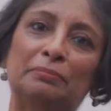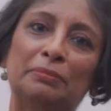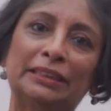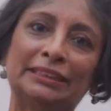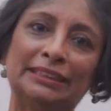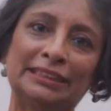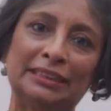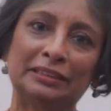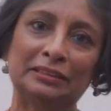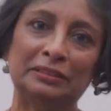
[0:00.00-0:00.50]

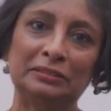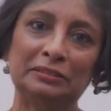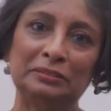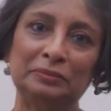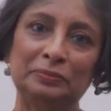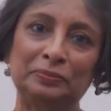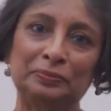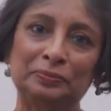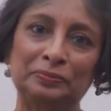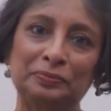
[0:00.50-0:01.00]
Patel.
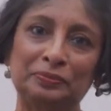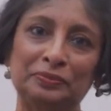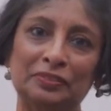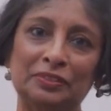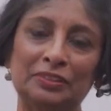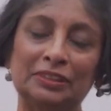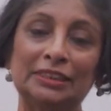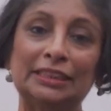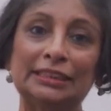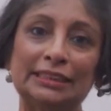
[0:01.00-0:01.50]

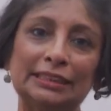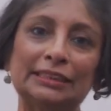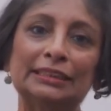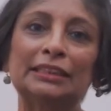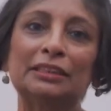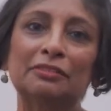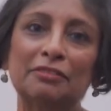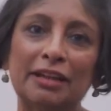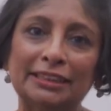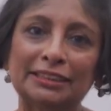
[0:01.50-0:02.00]
This is the
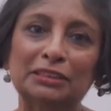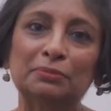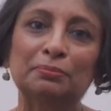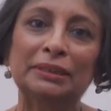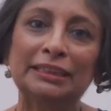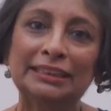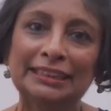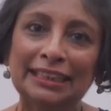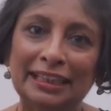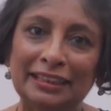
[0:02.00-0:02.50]
Recipe
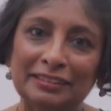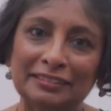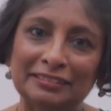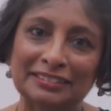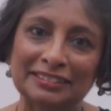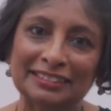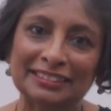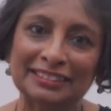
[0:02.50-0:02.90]
Tales.